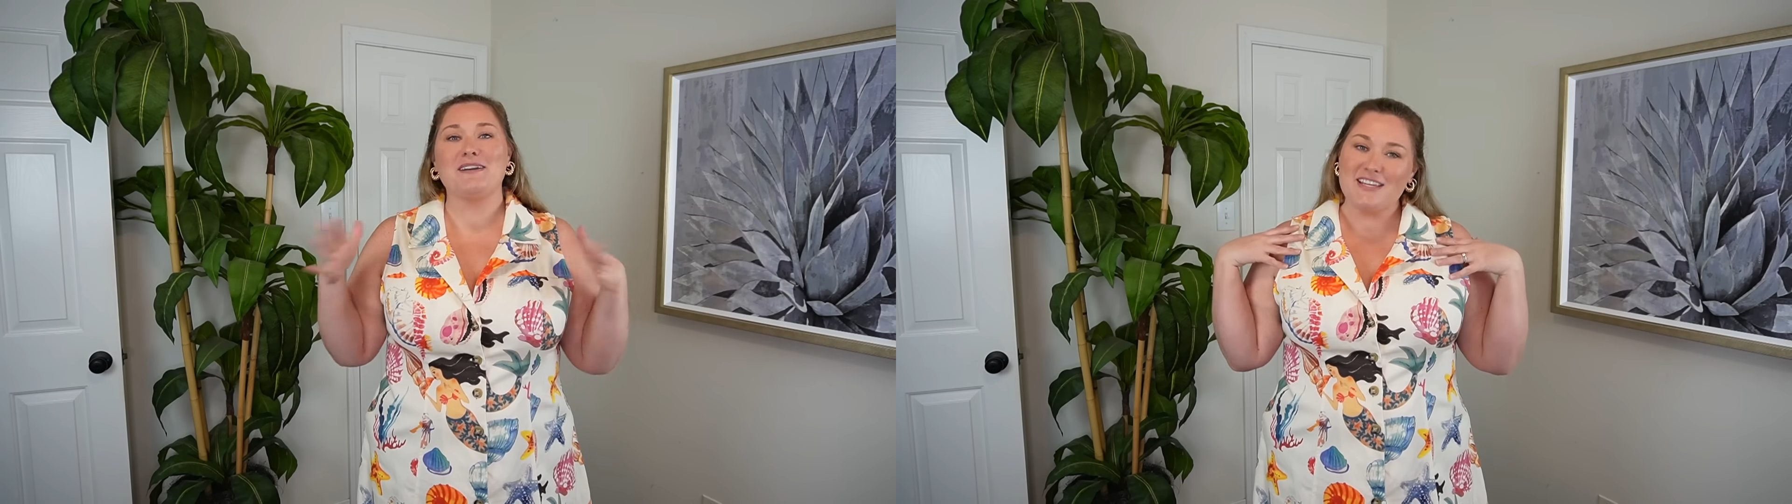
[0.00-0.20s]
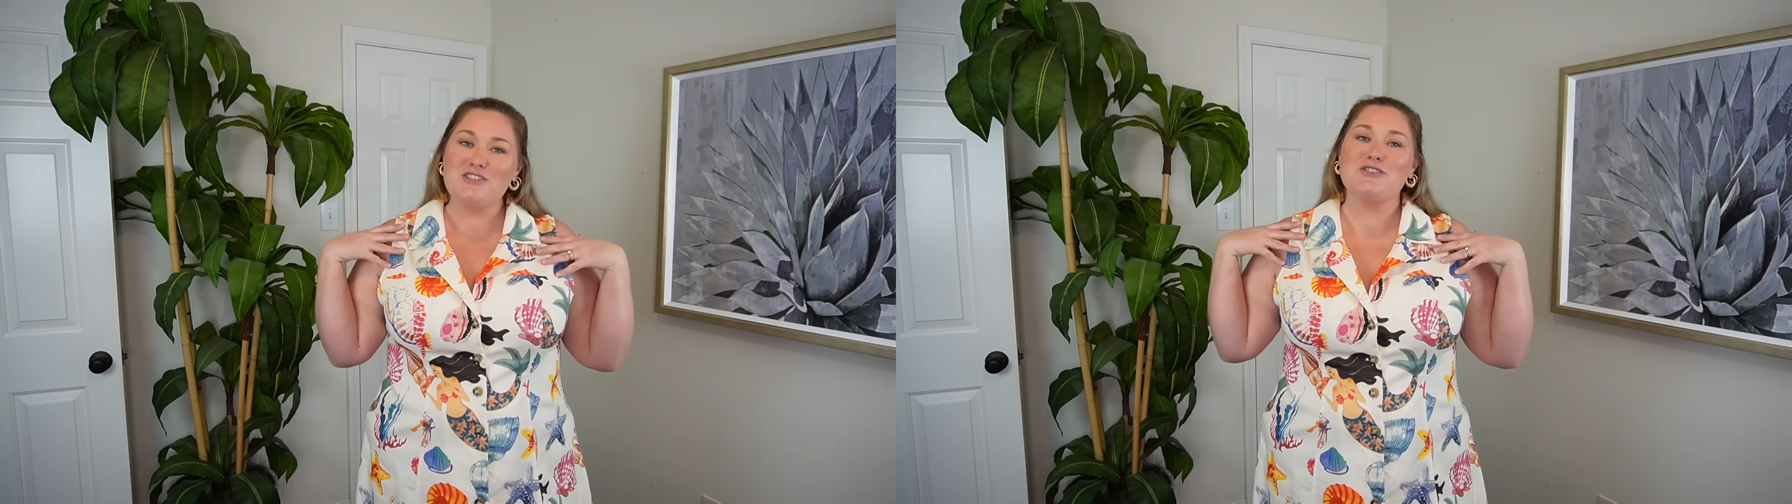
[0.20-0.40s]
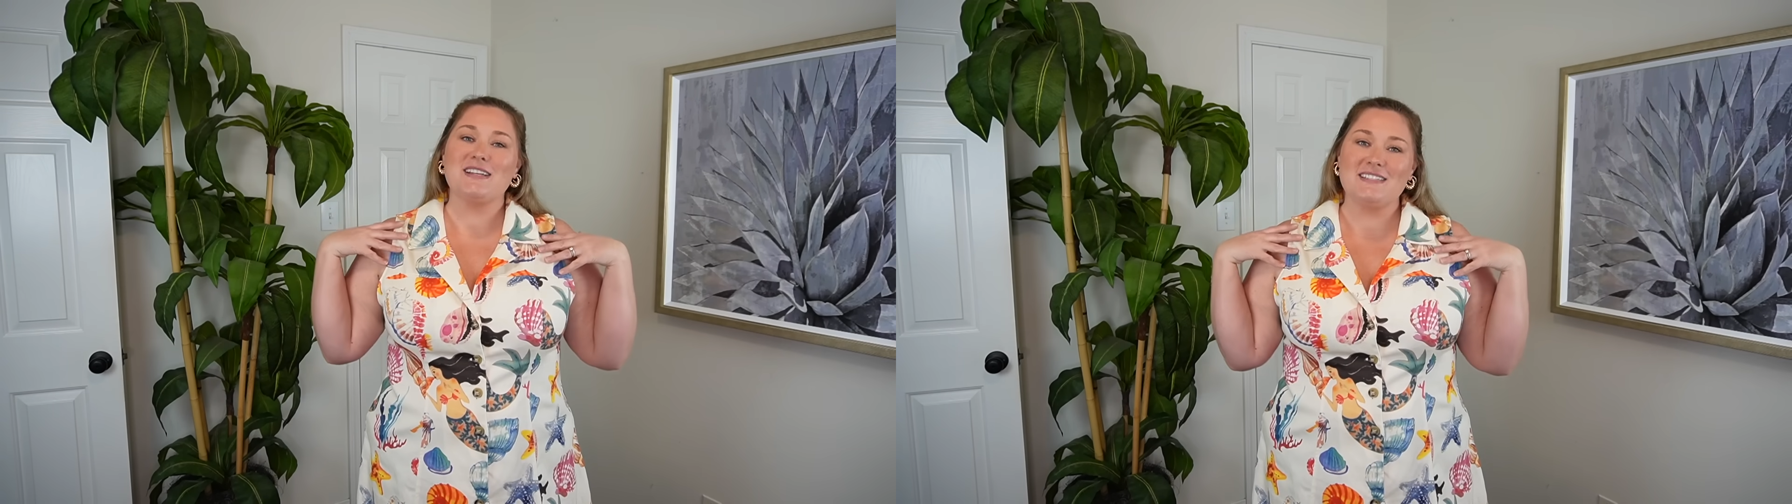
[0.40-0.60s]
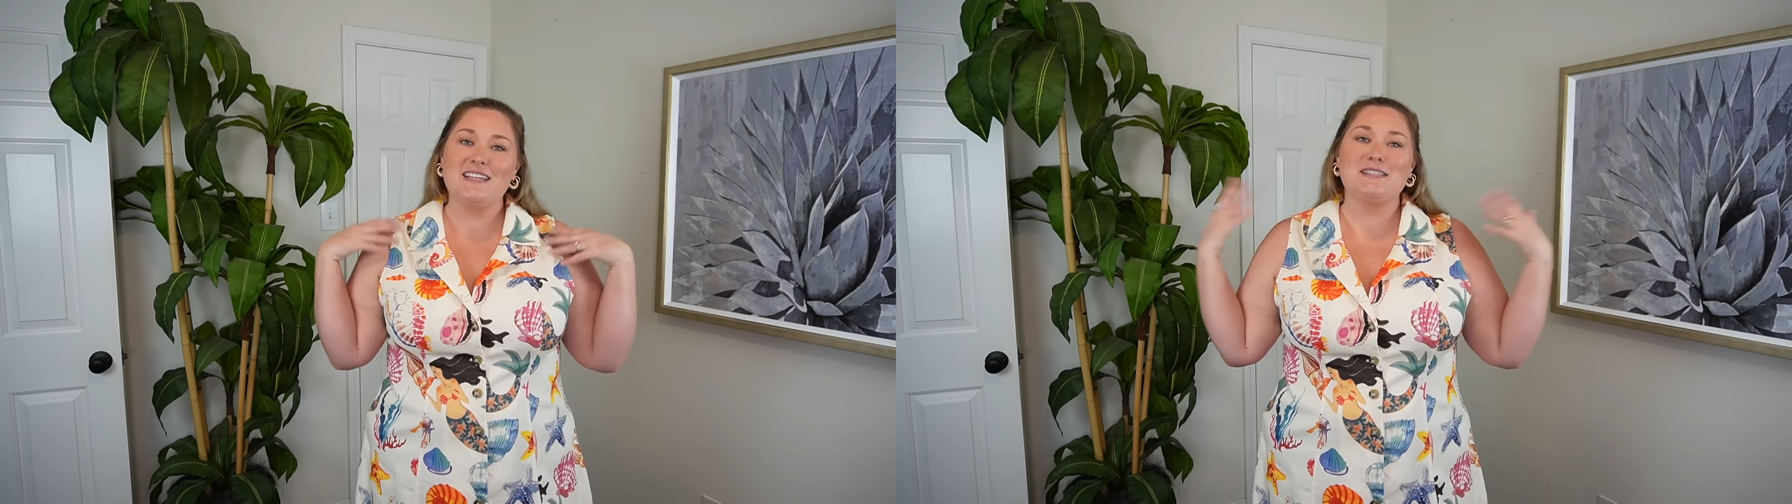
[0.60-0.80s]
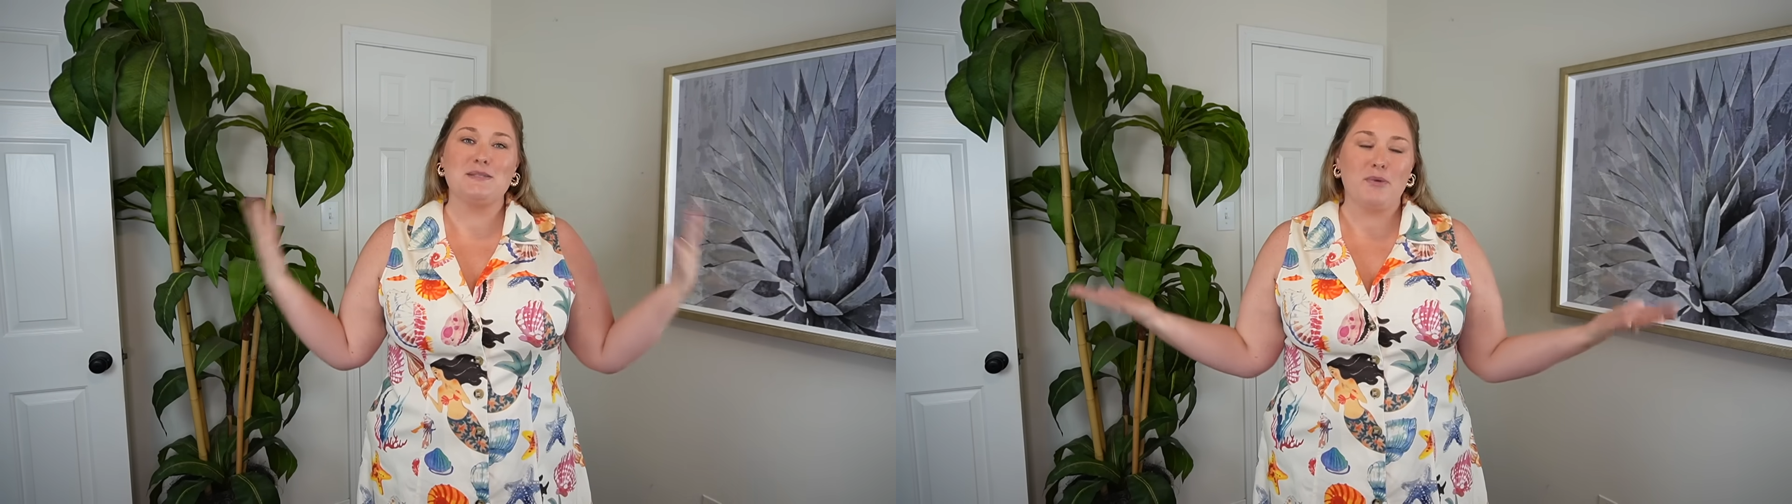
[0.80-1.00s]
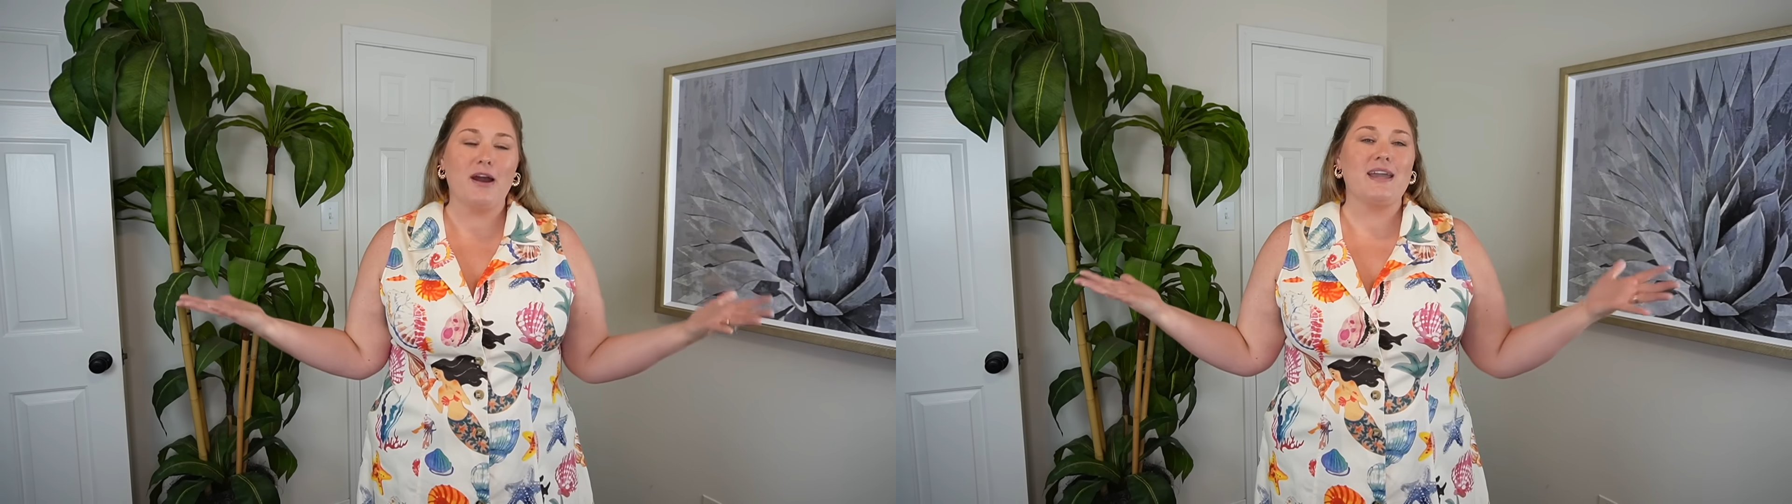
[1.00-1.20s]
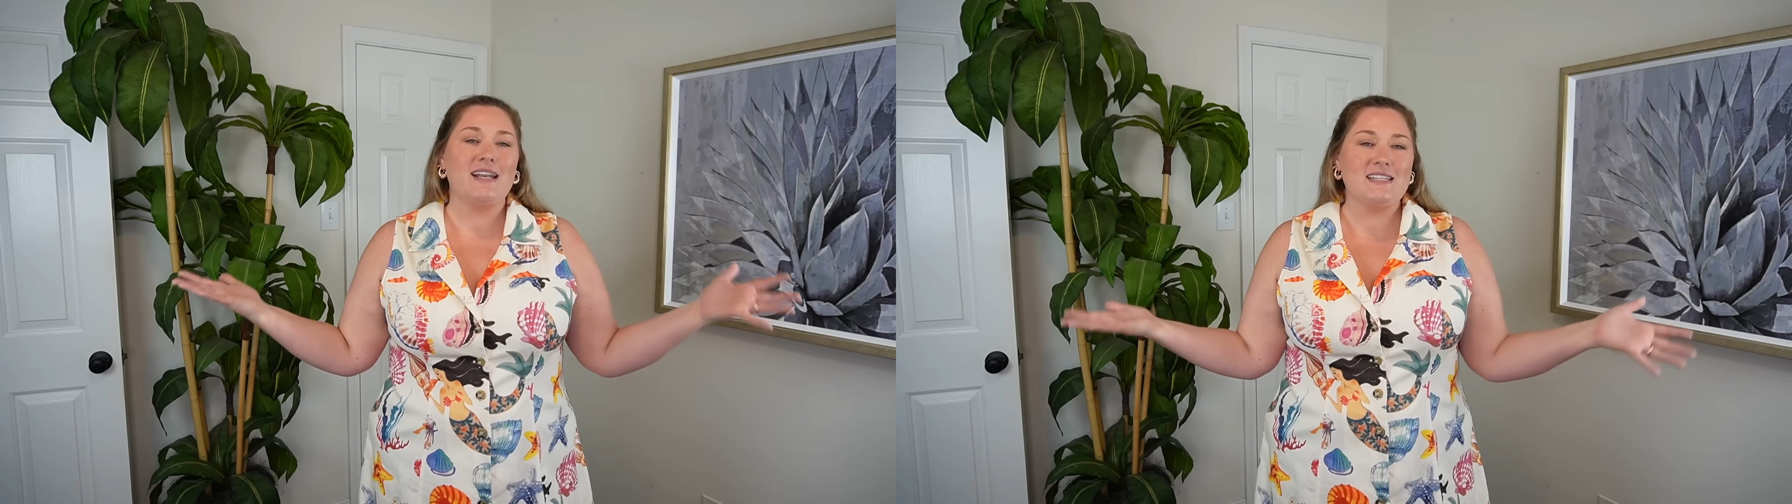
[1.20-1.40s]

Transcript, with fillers: This dress did spark an